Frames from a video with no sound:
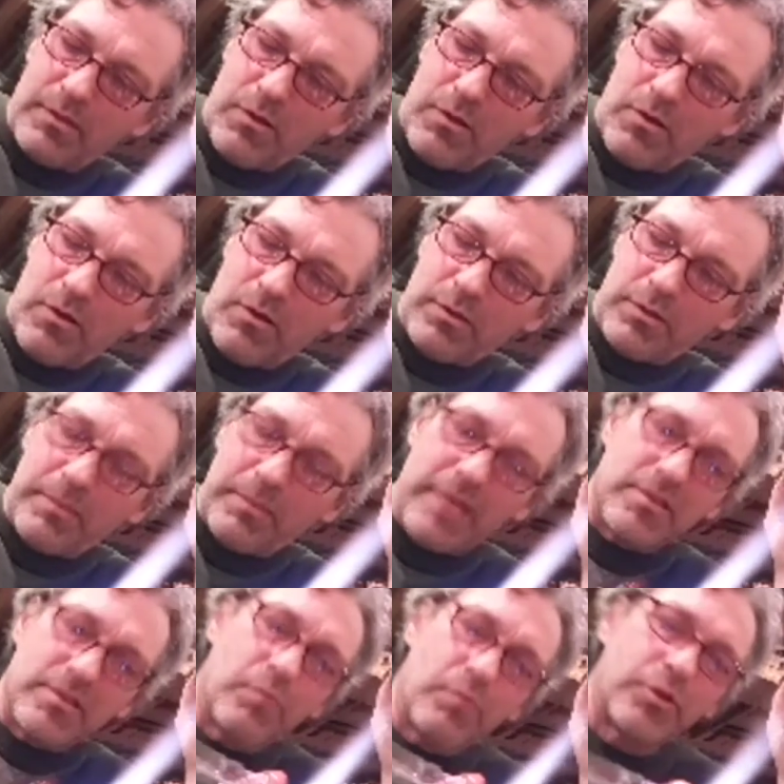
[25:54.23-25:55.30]
All
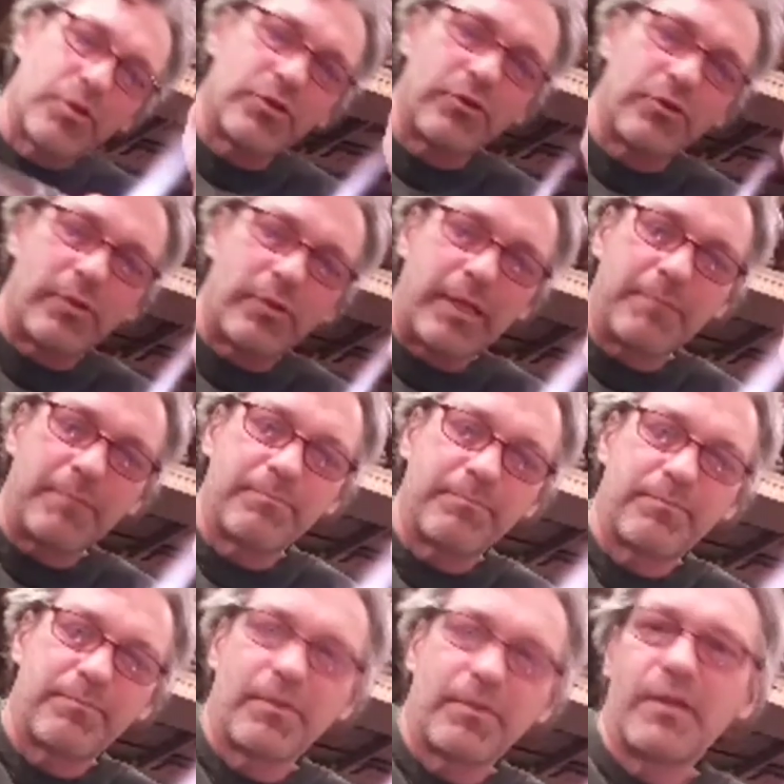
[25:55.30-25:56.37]
depends on what you're doing.
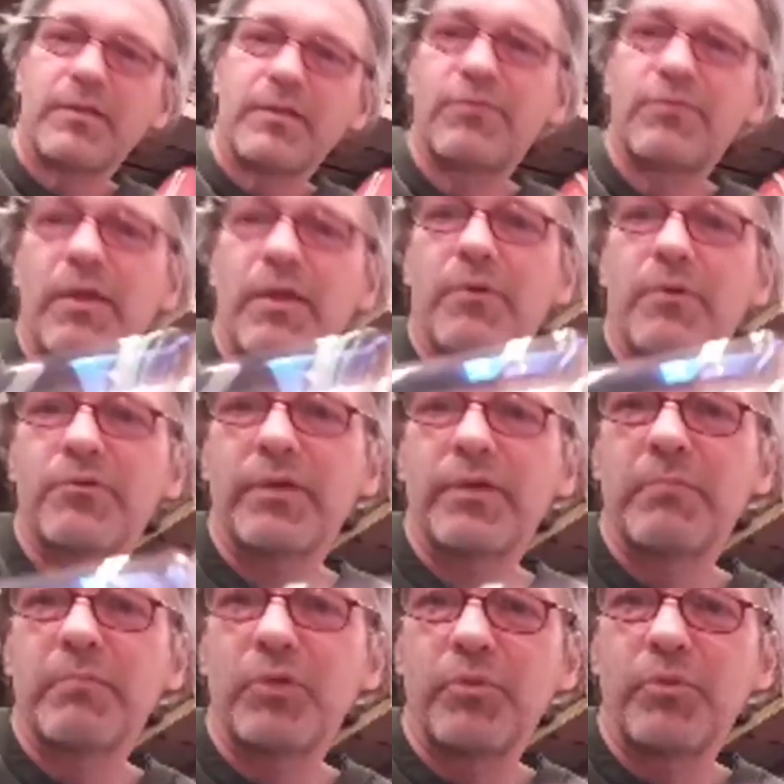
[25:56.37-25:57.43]
This flower is really
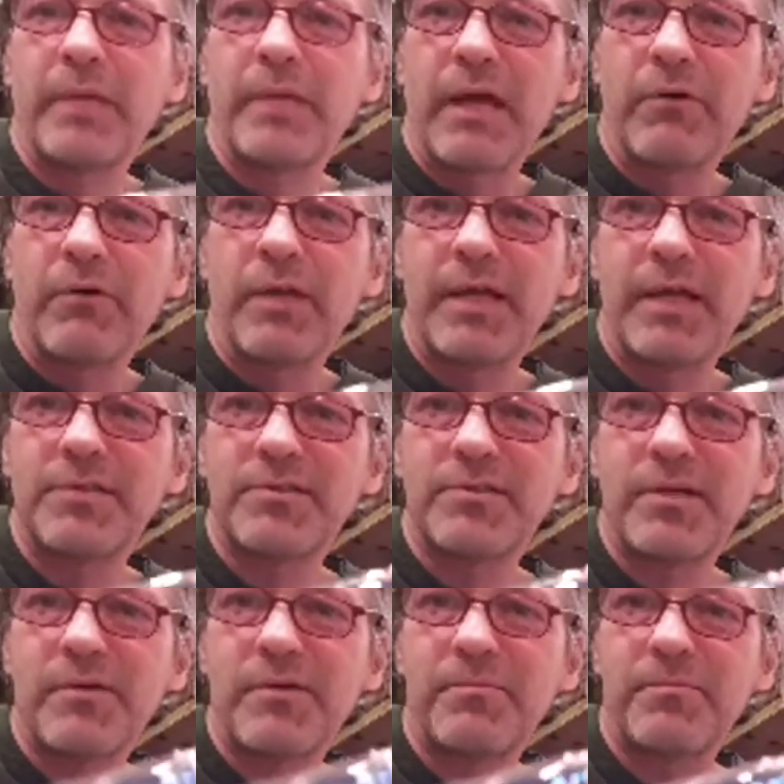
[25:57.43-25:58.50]
blooming out nice
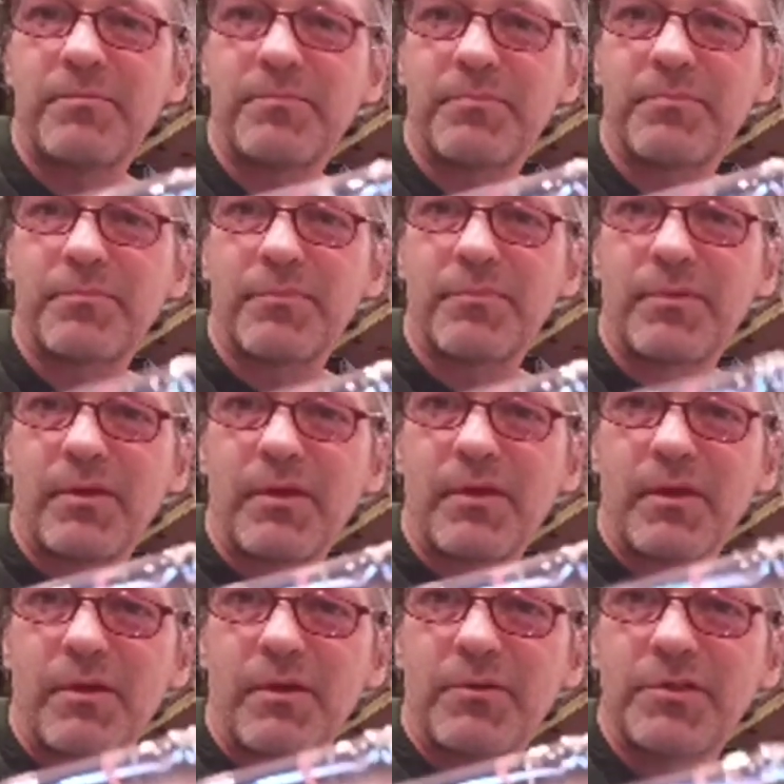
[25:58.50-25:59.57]
now.
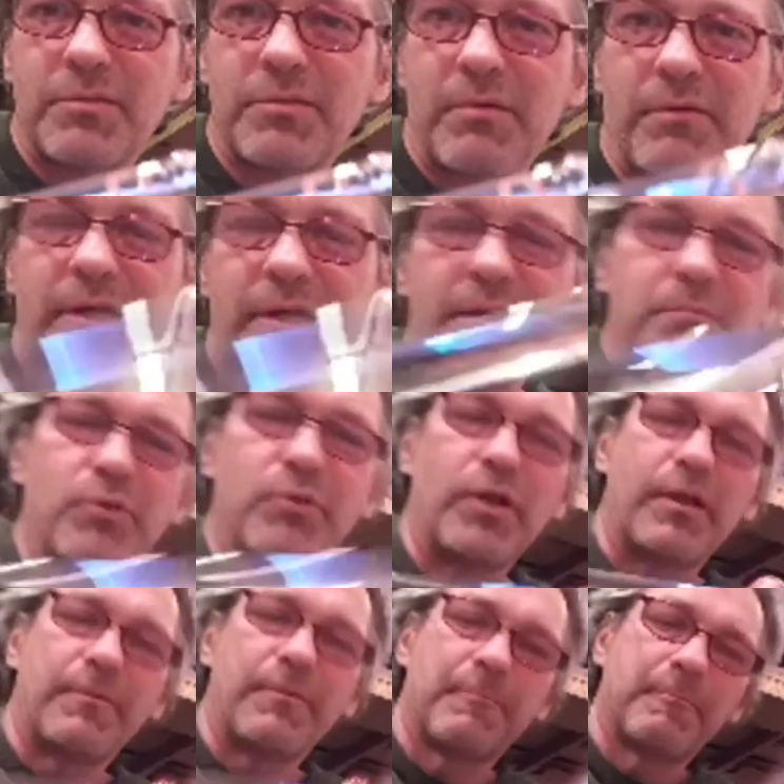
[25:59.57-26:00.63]
Just about ready to
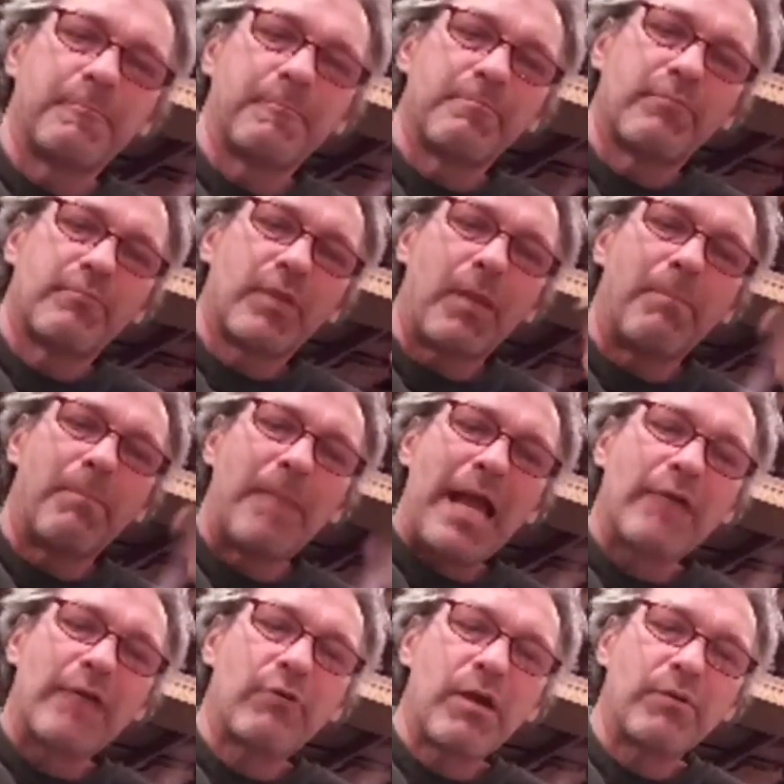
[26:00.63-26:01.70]
put a
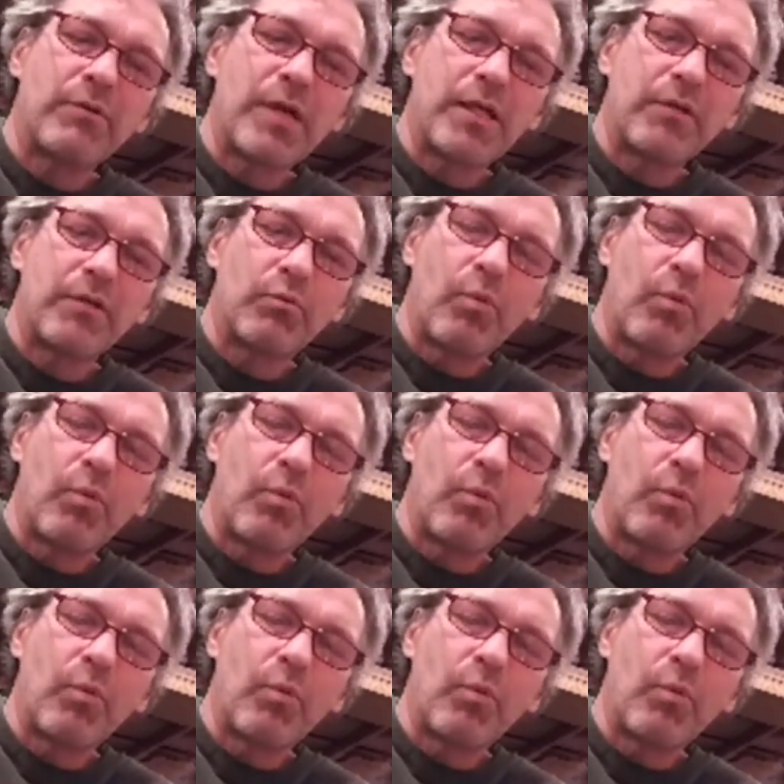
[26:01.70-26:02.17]
background on it.